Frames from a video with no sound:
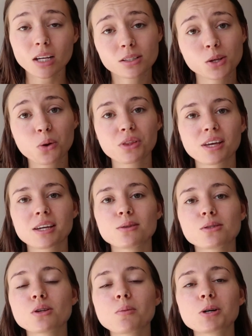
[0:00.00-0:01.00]
So thank
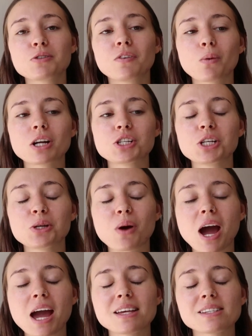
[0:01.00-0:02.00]
you so much for watching, you
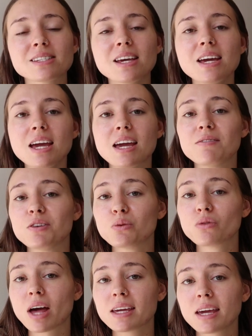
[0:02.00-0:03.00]
guys. If
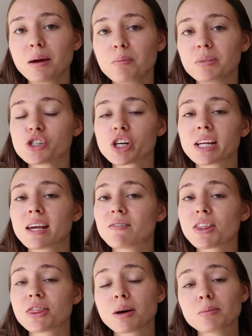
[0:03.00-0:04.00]
you like it, be sure to
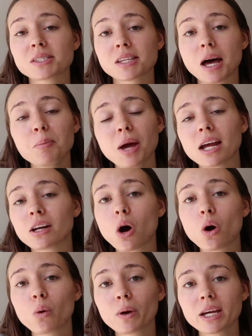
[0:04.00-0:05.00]
give a thumbs up,
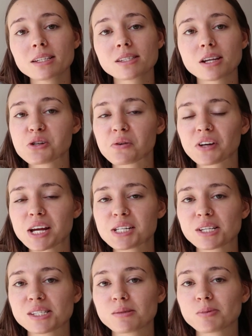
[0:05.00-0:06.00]
and always don't
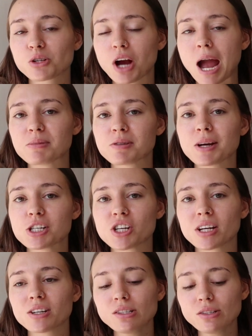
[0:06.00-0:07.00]
forget to subscribe to my
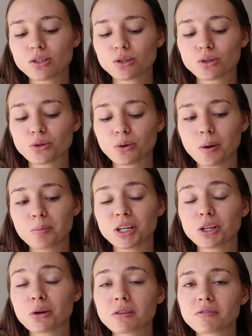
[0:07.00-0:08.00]
channel to
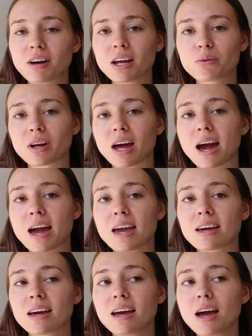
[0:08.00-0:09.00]
be notified when
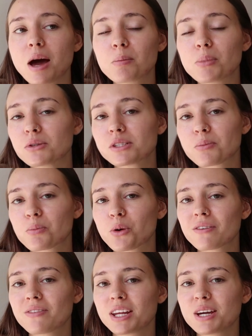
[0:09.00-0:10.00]
I post
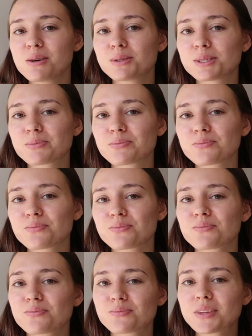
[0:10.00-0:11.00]
more videos.
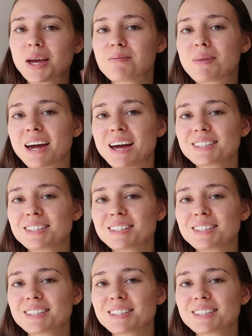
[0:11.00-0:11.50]
Bye,